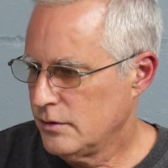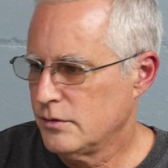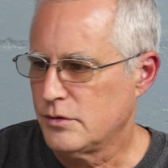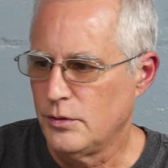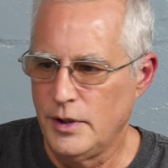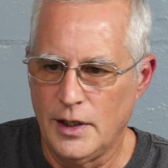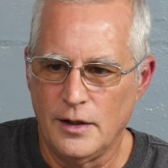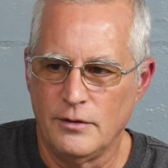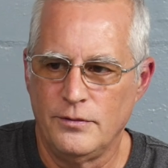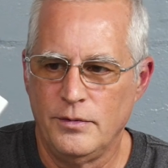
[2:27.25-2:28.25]
So we
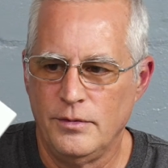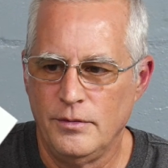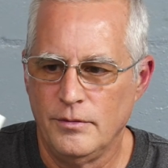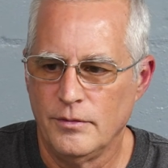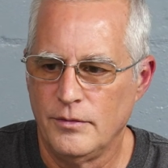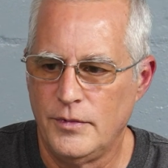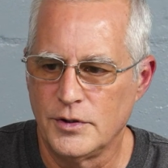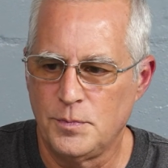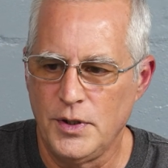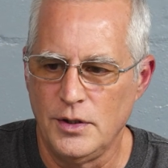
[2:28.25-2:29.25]
have
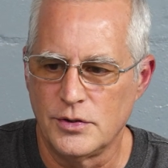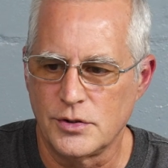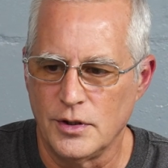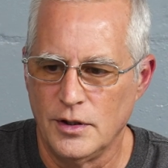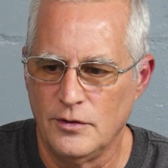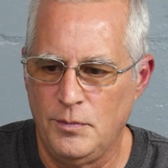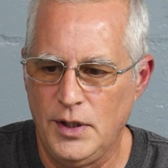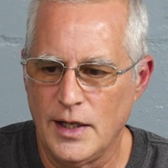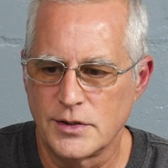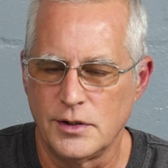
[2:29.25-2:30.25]
this piece of
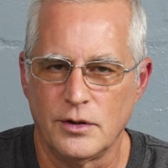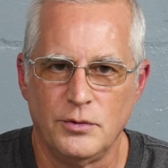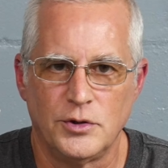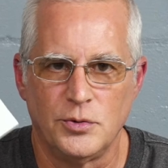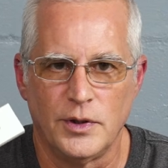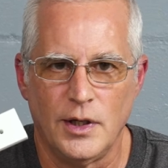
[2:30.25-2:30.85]
plastic, which we